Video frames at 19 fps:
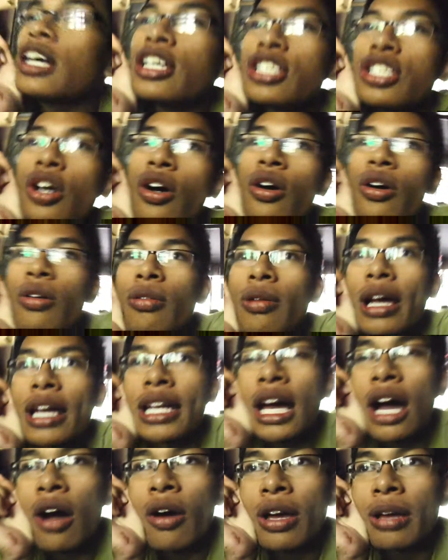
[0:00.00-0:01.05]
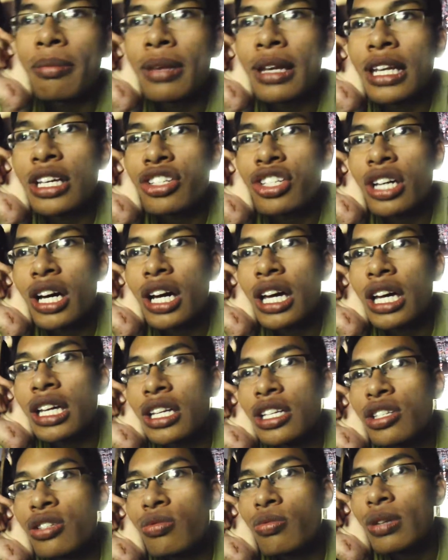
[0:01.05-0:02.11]
So right now in Malaysia, it
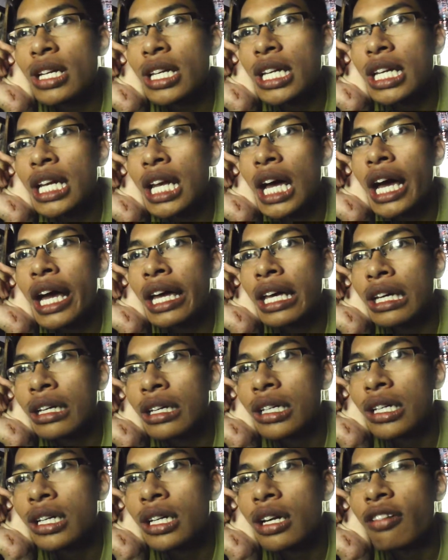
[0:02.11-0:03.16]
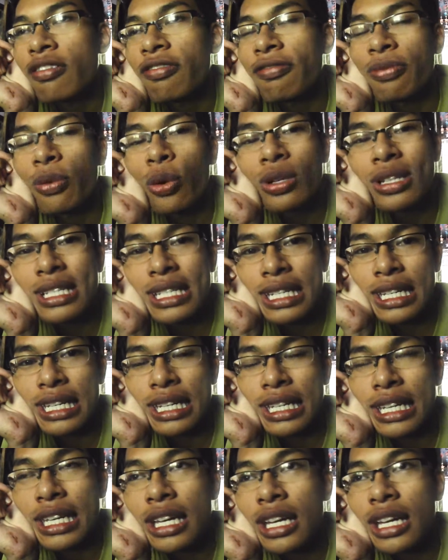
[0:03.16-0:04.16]
is really like 40